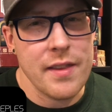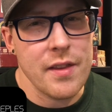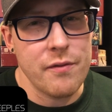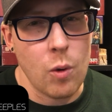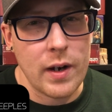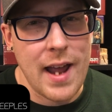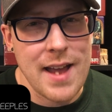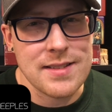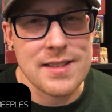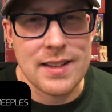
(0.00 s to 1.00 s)
The
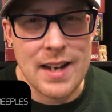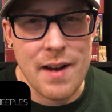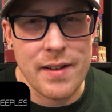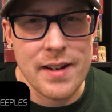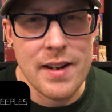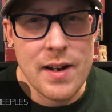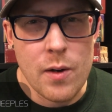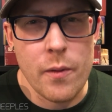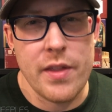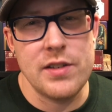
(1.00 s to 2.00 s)
forecast is cloudy
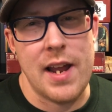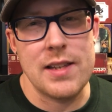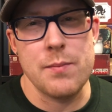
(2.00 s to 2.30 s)
with a chance of